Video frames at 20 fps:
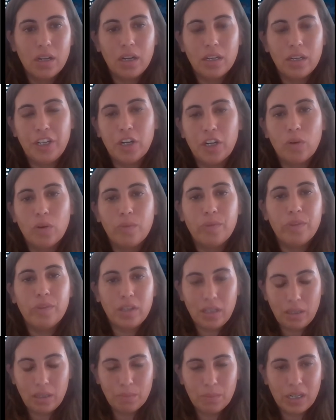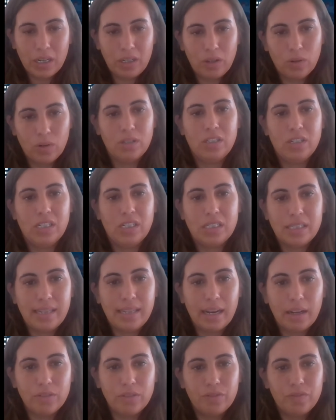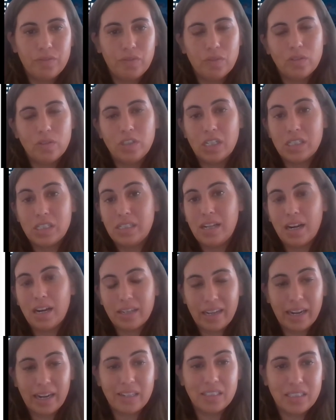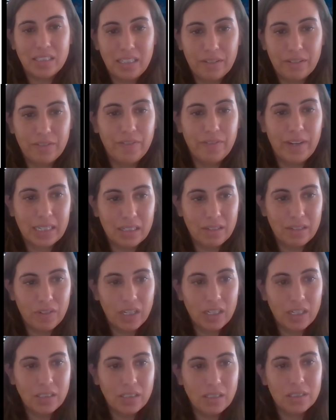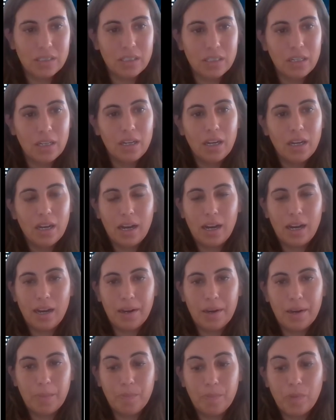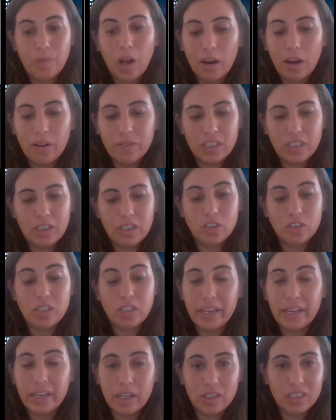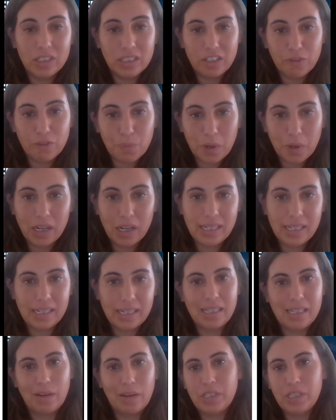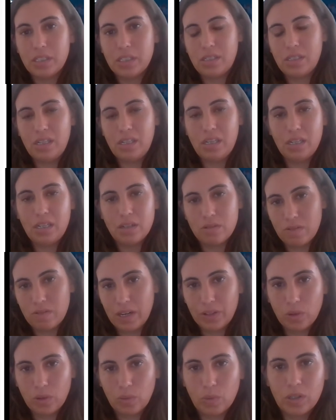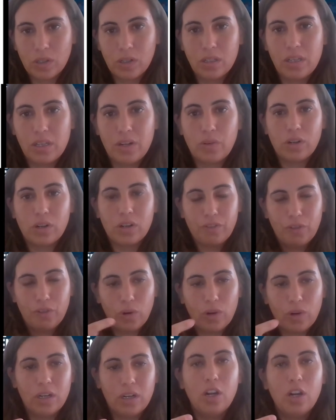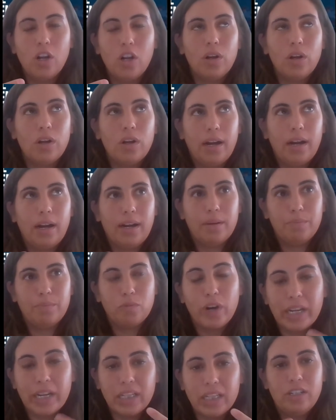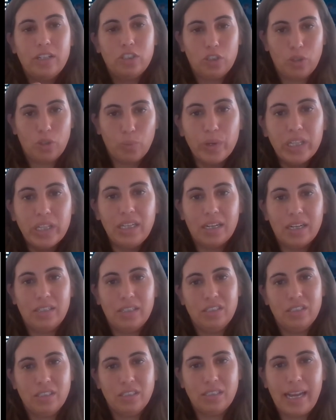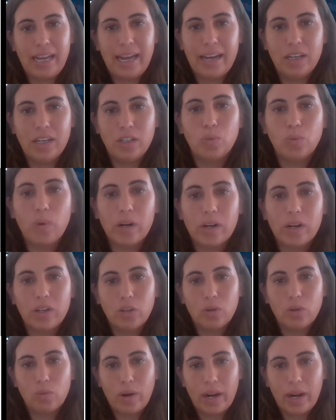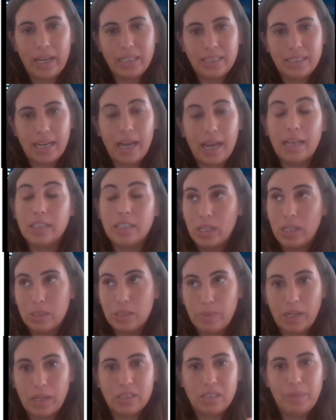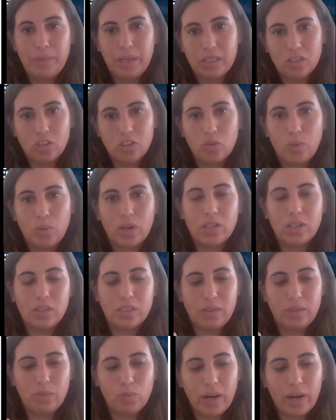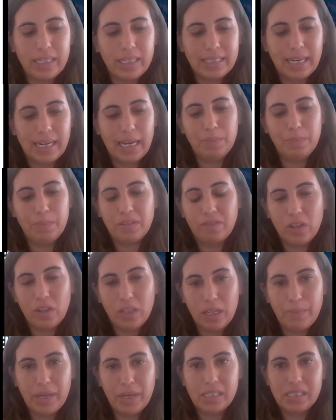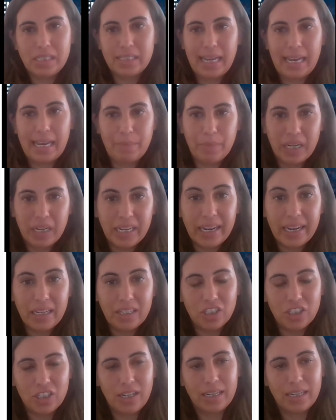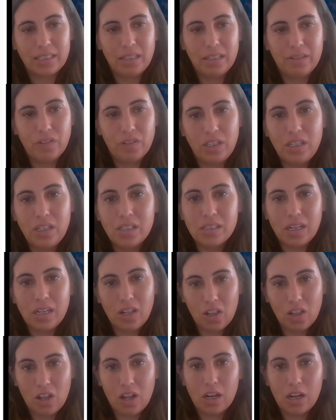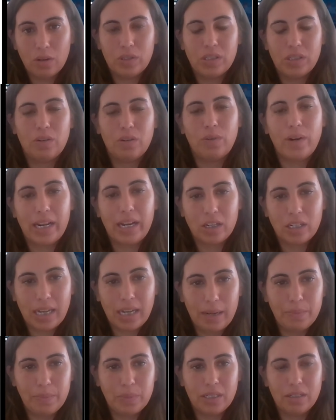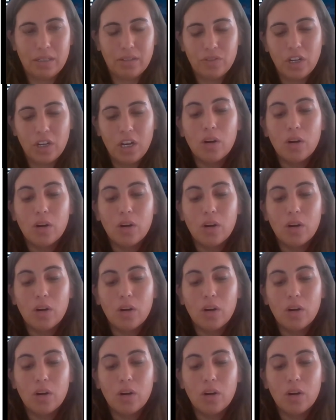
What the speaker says: The e-money order itself does not guarantee effectiveness. Often there's an iterative process that we see around the world in order for regulators to really understand what are the right, as well as policymakers, what are the right types of limits and mitigation activities, along with the right types of